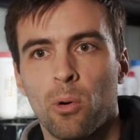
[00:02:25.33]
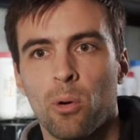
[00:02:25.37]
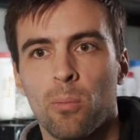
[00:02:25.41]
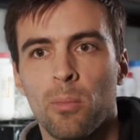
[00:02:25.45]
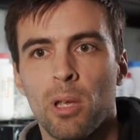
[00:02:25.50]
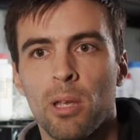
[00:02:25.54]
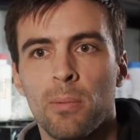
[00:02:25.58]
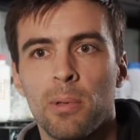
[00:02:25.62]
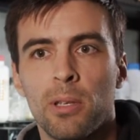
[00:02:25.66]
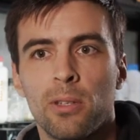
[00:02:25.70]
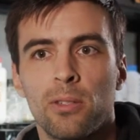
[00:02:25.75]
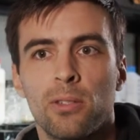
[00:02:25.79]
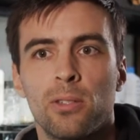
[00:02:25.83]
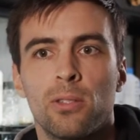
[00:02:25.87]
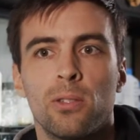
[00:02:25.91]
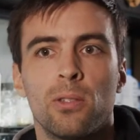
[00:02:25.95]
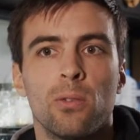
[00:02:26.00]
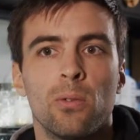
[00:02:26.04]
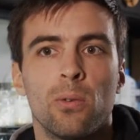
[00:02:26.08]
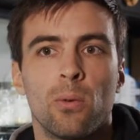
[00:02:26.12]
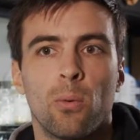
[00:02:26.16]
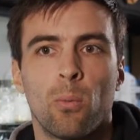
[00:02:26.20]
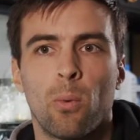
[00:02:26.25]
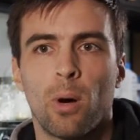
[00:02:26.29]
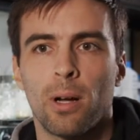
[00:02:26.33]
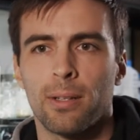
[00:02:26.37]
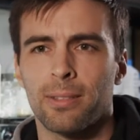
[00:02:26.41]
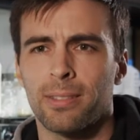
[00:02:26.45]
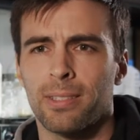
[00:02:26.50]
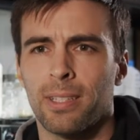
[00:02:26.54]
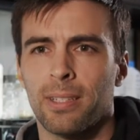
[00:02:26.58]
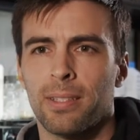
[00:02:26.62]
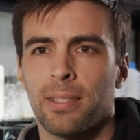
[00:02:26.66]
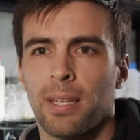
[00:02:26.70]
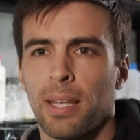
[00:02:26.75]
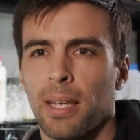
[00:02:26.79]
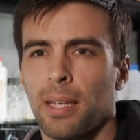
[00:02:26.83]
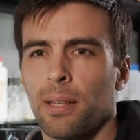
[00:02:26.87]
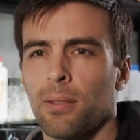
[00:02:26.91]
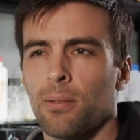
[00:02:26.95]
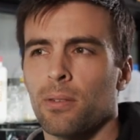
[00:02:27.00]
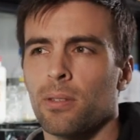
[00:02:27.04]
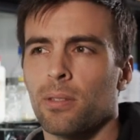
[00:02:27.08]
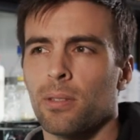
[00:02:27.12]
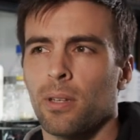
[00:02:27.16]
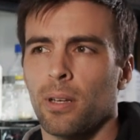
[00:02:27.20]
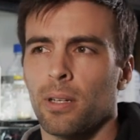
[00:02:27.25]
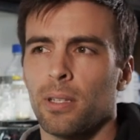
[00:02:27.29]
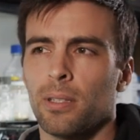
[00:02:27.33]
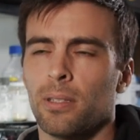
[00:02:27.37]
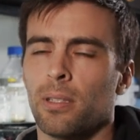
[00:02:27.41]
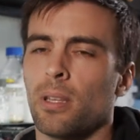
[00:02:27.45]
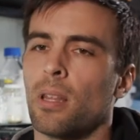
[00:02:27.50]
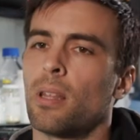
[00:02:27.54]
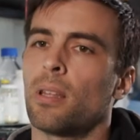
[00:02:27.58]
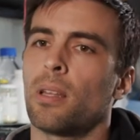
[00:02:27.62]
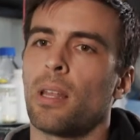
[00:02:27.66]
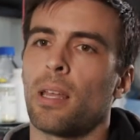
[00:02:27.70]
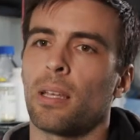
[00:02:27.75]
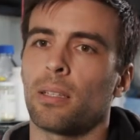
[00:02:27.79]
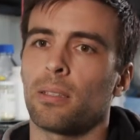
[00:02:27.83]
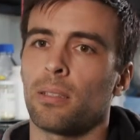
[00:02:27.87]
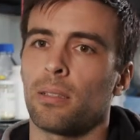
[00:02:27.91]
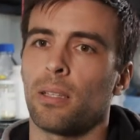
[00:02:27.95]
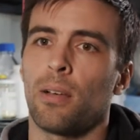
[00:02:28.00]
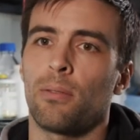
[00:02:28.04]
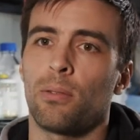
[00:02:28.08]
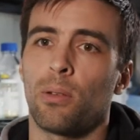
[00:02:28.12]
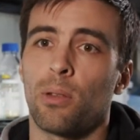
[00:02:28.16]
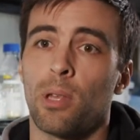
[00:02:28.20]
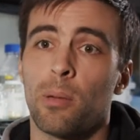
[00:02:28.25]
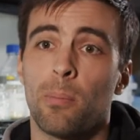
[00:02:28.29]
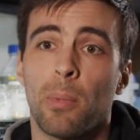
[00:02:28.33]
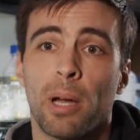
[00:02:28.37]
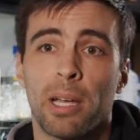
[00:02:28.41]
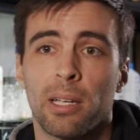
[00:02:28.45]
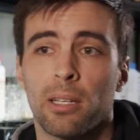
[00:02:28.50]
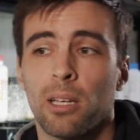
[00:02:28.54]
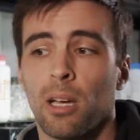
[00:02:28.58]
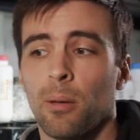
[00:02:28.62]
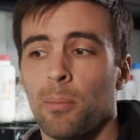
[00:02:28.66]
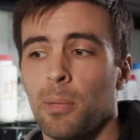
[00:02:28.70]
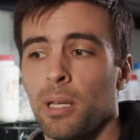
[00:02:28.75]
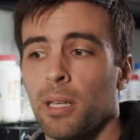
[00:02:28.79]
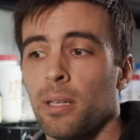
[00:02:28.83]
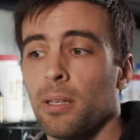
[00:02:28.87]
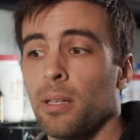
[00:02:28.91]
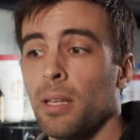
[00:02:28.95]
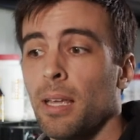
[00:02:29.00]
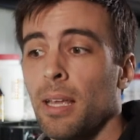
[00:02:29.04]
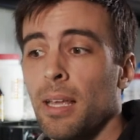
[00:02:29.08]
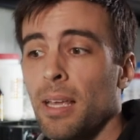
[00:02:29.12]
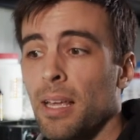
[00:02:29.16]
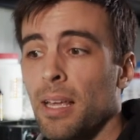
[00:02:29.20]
or maybe a student wants to take their studies to the next level, they might come in